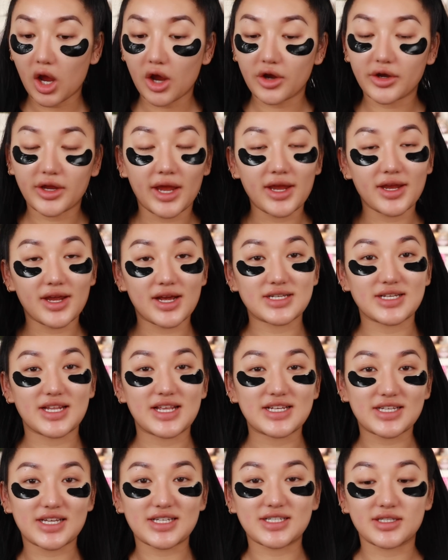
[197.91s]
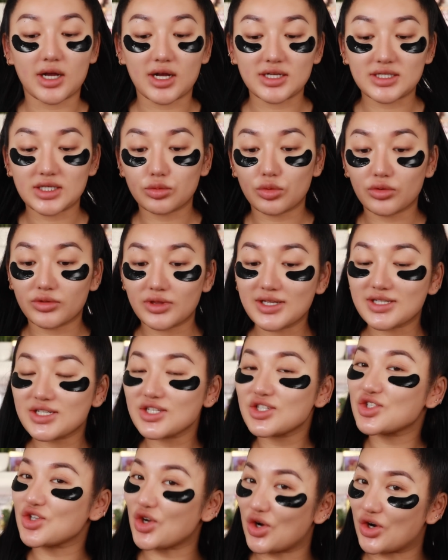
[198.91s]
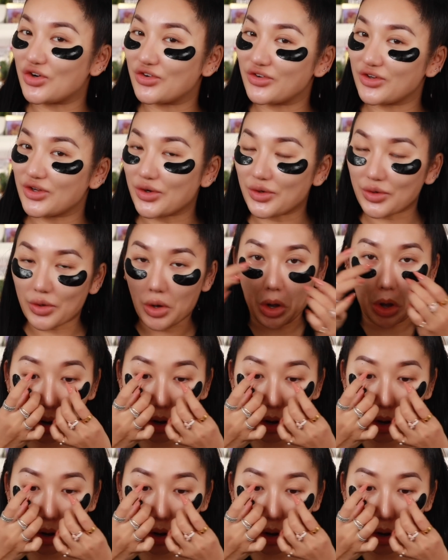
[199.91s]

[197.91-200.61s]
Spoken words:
Okay guys, so let's get started with the tutorial.